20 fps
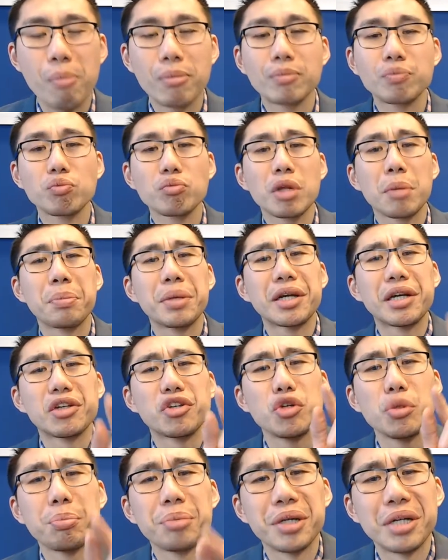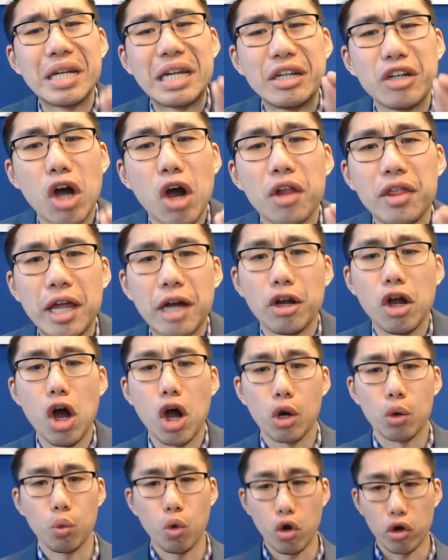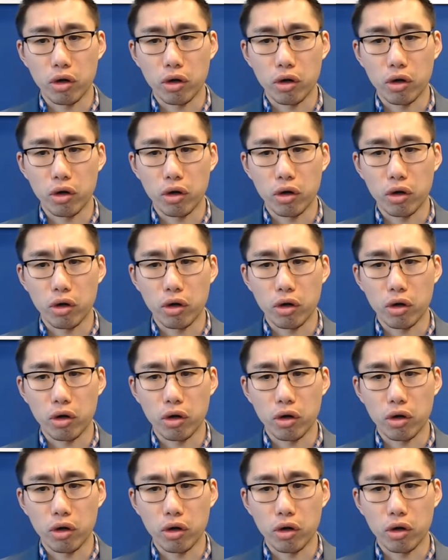Because you put in all that hard work.